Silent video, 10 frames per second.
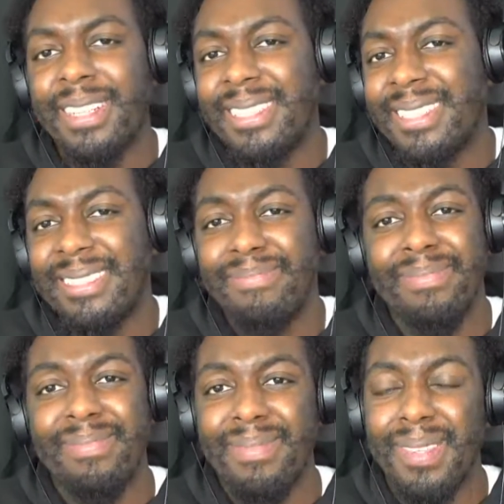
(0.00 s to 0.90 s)
because
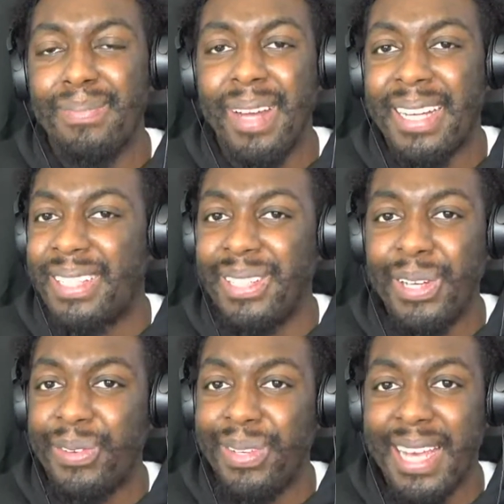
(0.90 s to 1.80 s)
I don't know
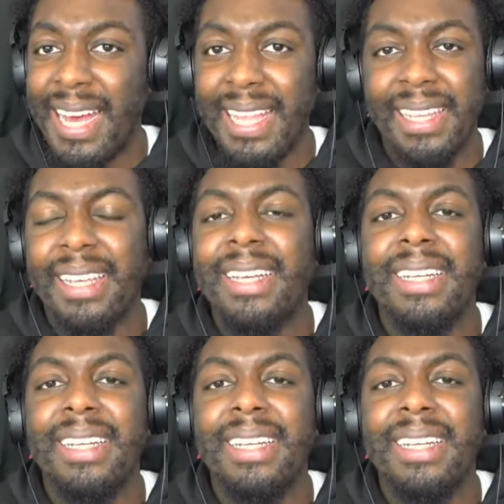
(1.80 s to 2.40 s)
if you can.